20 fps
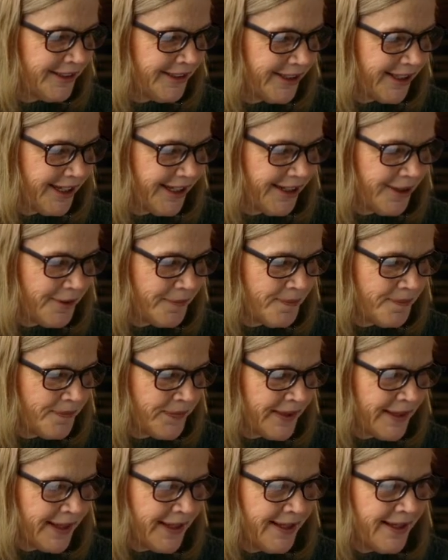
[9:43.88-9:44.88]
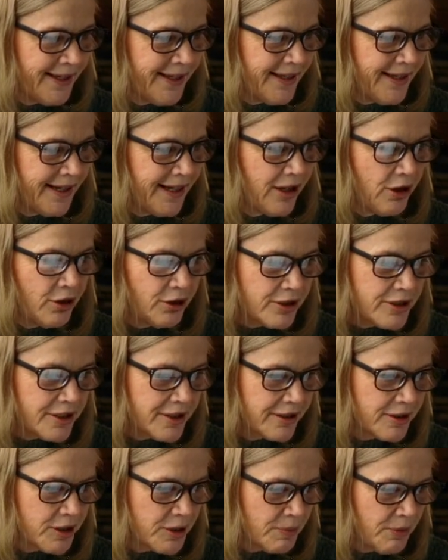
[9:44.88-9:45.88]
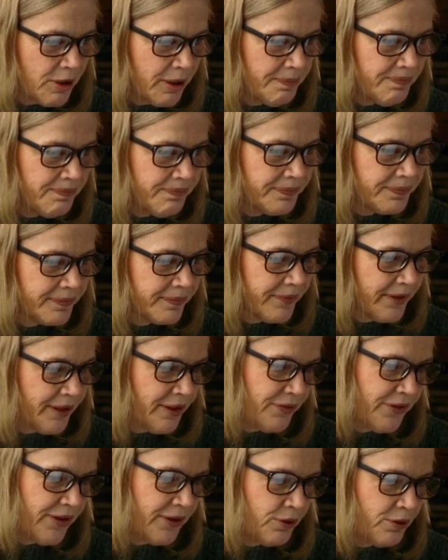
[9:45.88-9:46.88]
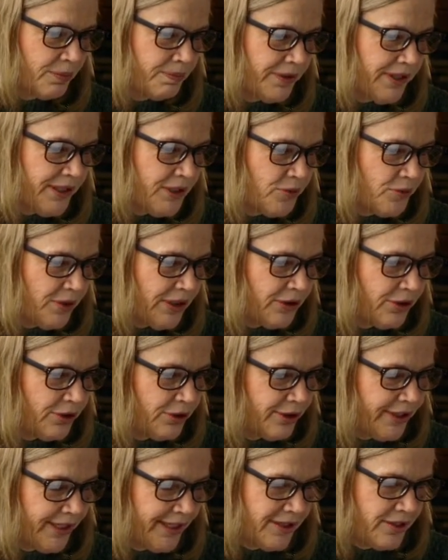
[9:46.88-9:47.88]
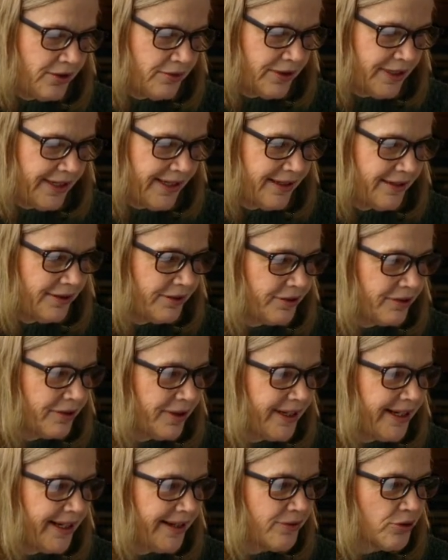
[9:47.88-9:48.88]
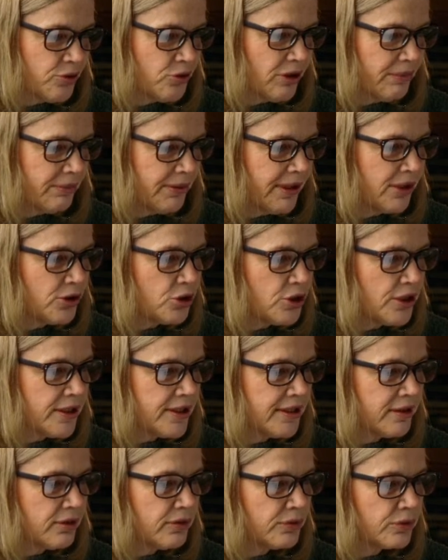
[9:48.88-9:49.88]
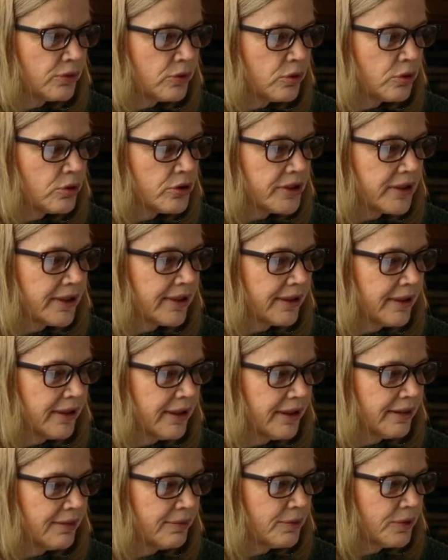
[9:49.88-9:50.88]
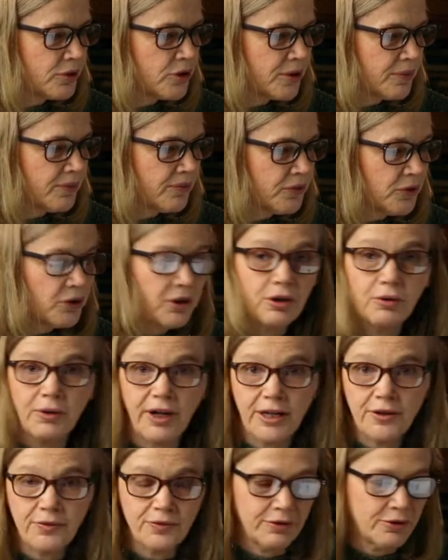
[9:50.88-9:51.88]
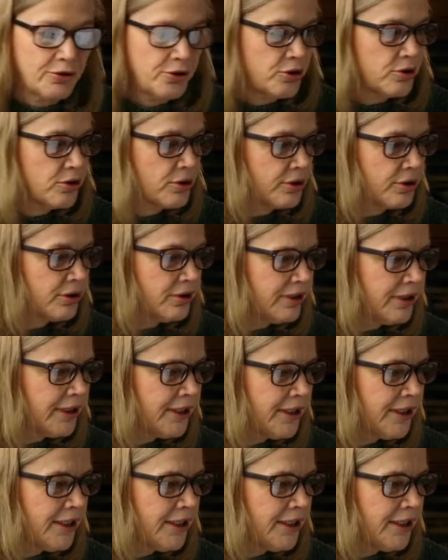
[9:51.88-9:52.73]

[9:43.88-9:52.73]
Okay. I asked this mom if I could please read her letter aloud on live streaming, and she said, of course I can, which I'm very grateful to her